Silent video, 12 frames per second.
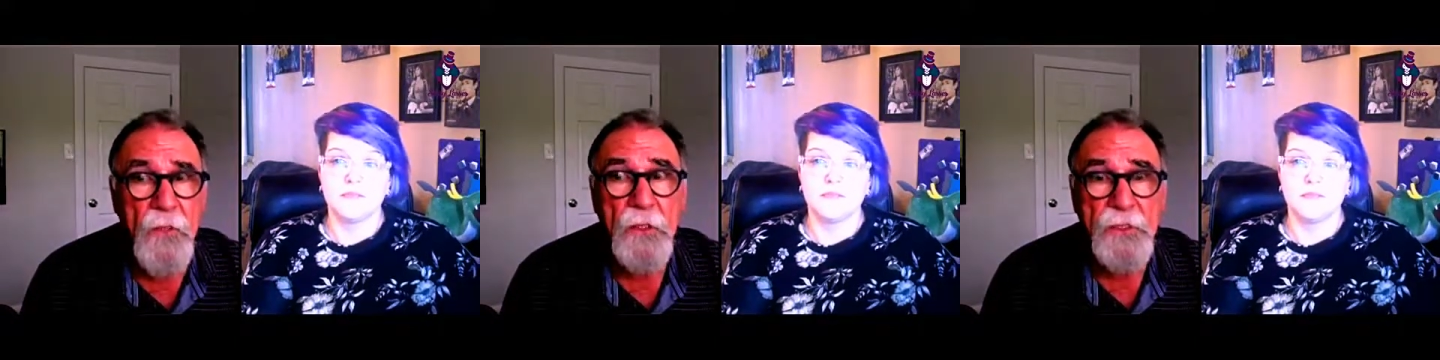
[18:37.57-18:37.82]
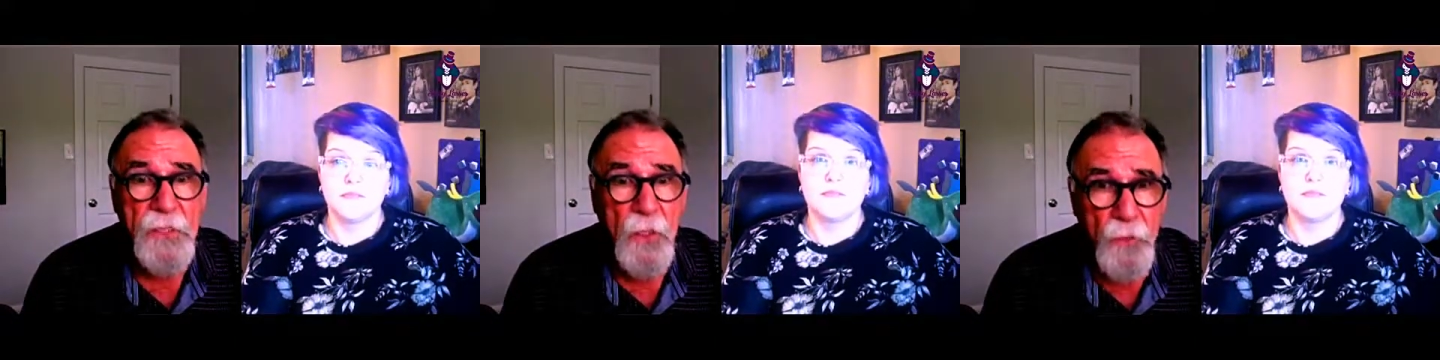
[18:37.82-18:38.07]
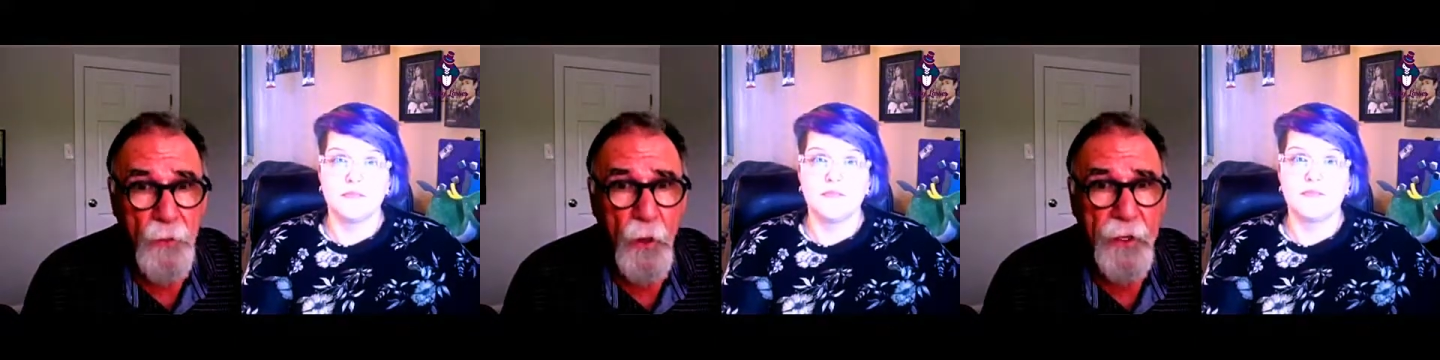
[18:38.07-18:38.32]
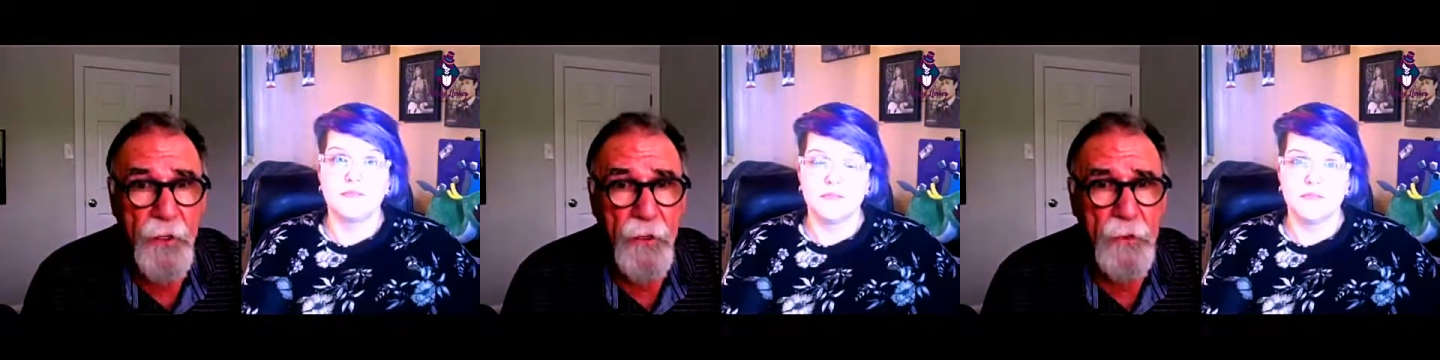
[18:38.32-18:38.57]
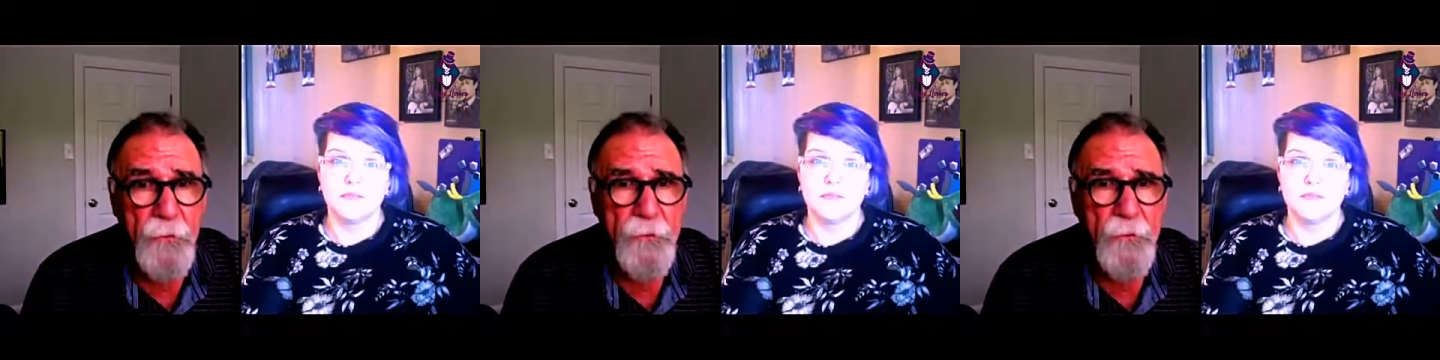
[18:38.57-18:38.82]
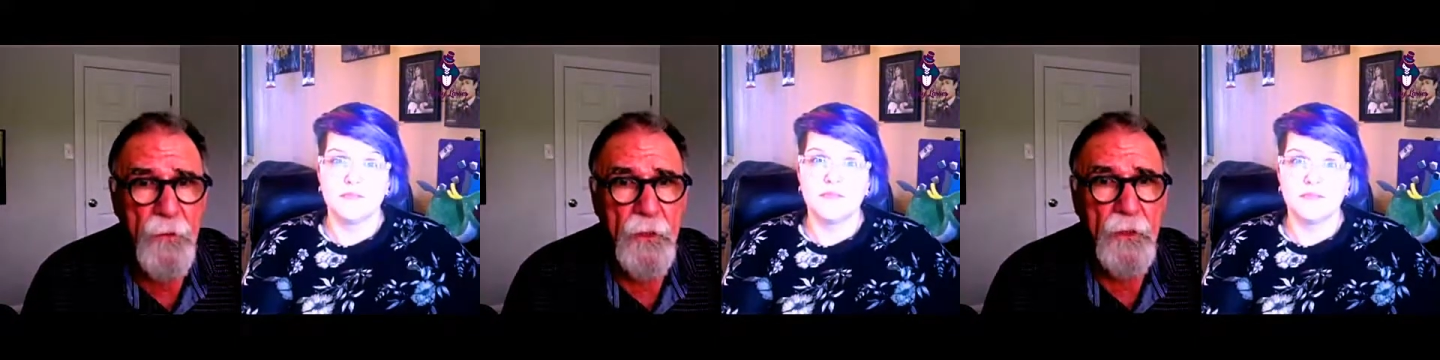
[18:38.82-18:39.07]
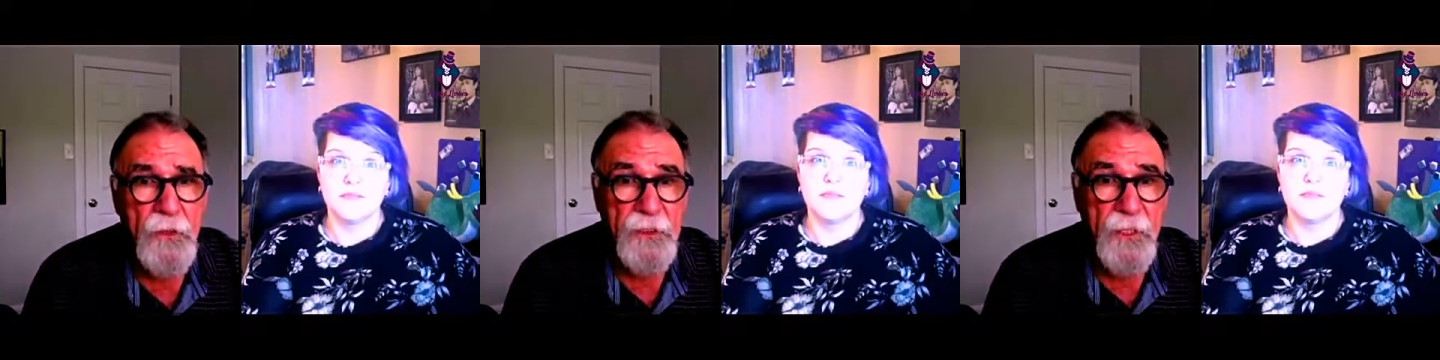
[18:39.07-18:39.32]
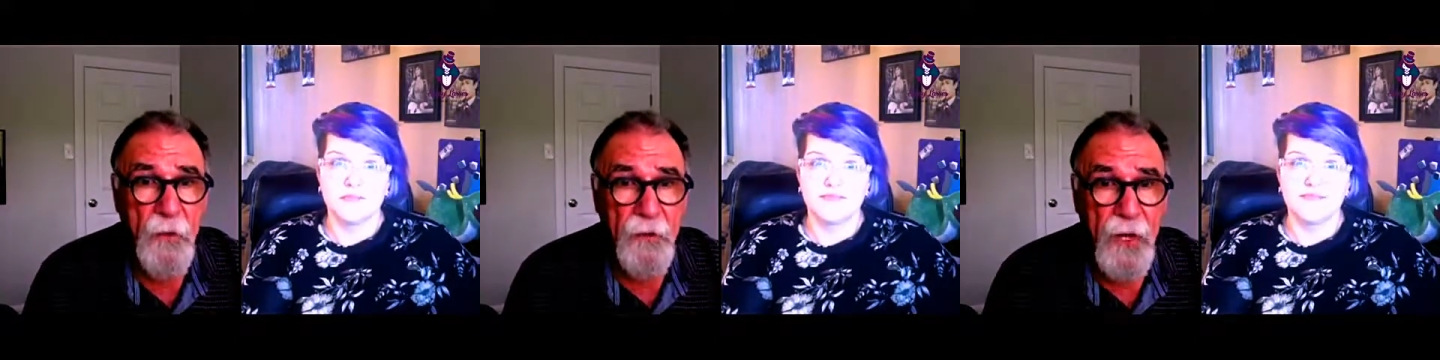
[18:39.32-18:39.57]
Speaker 1: self-aware
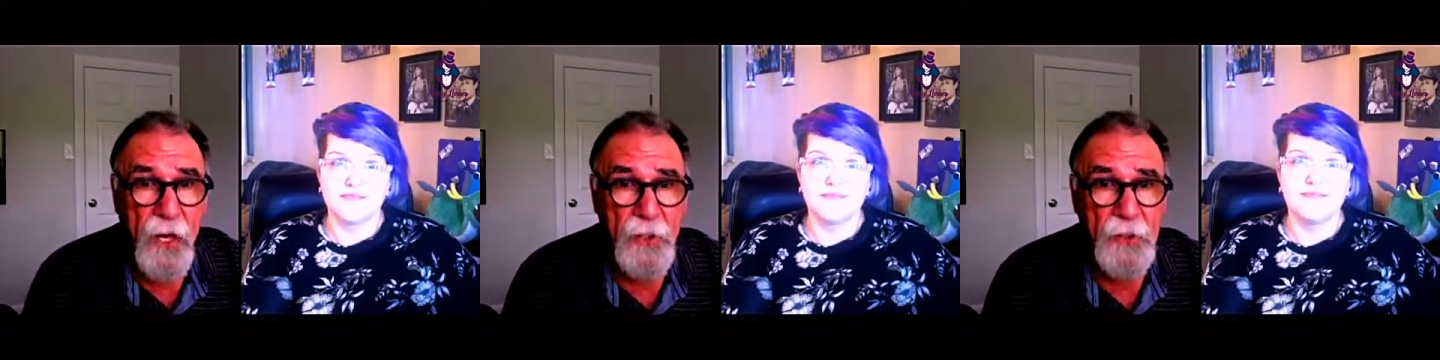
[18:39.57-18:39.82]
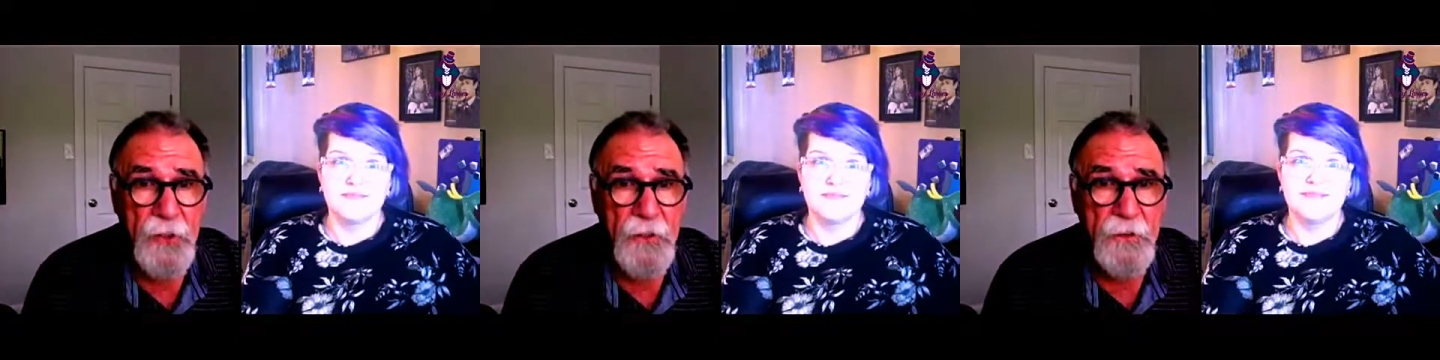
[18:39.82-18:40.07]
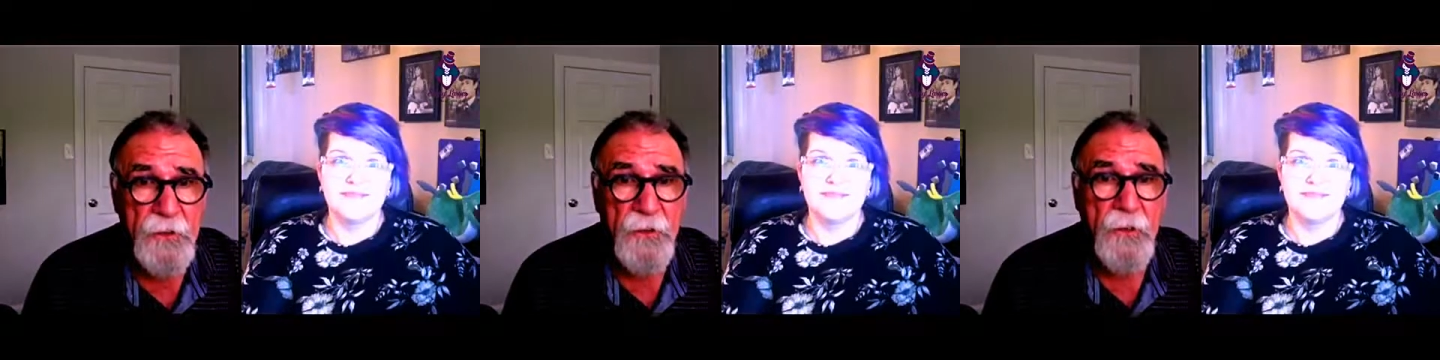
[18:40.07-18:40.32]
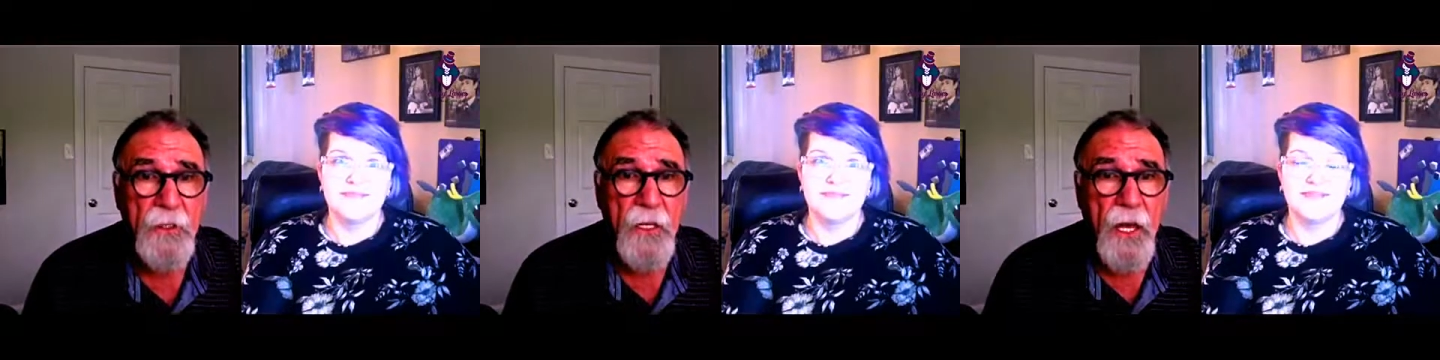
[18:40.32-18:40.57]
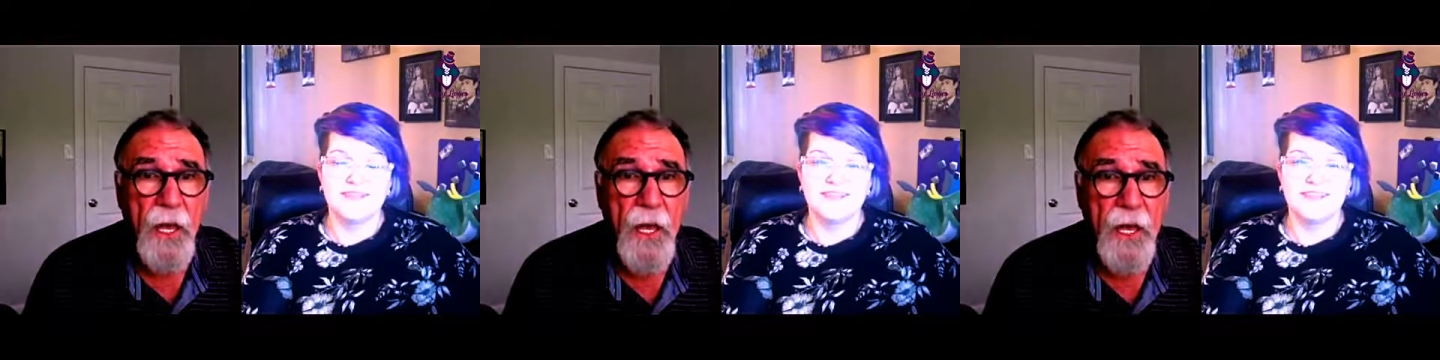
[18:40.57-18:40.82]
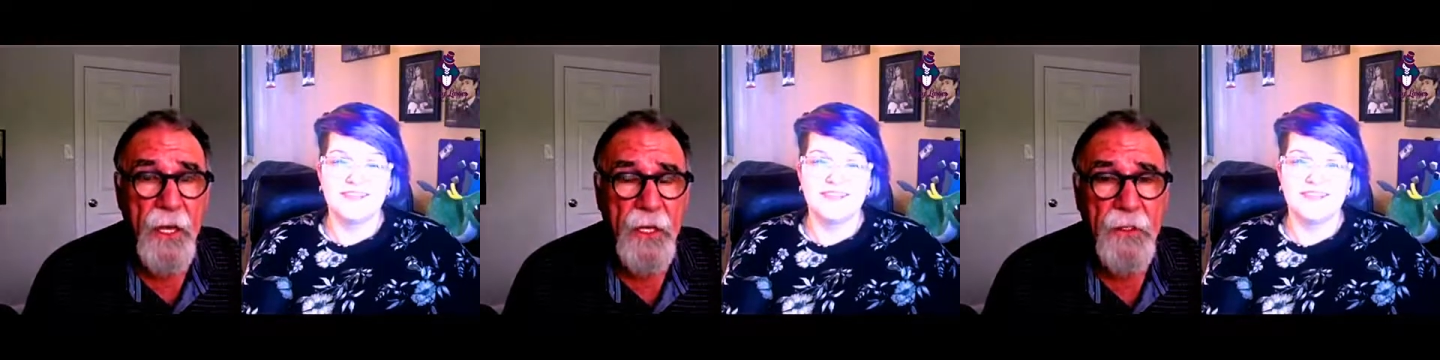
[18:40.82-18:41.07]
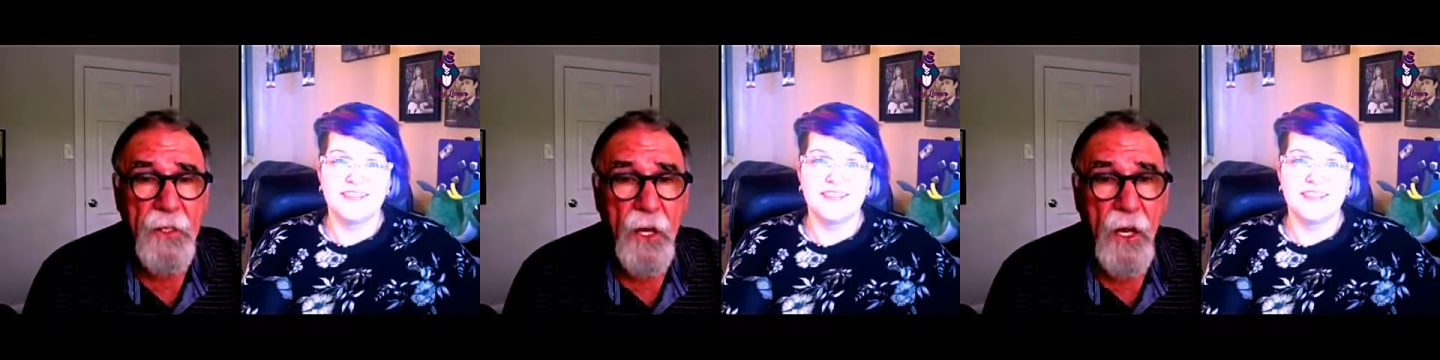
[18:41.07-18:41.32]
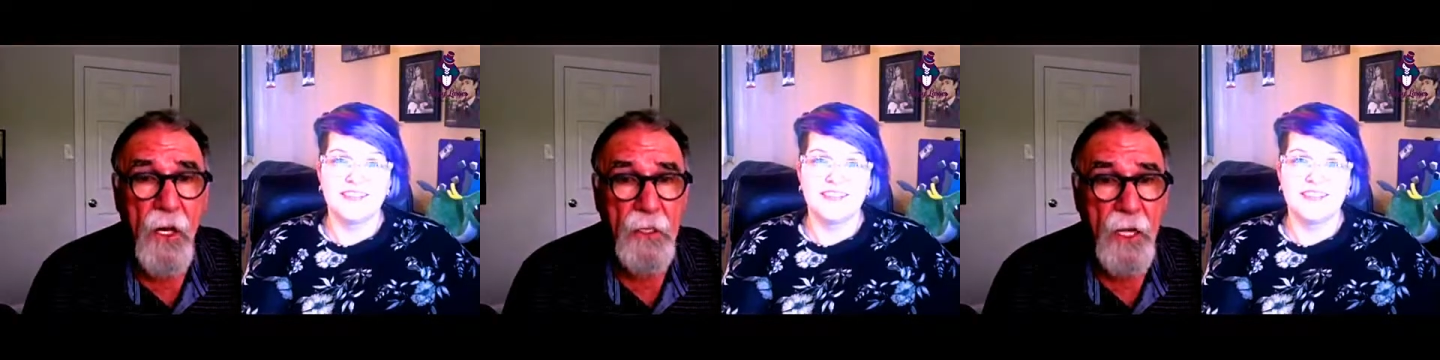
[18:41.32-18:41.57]
self-conscious and uh,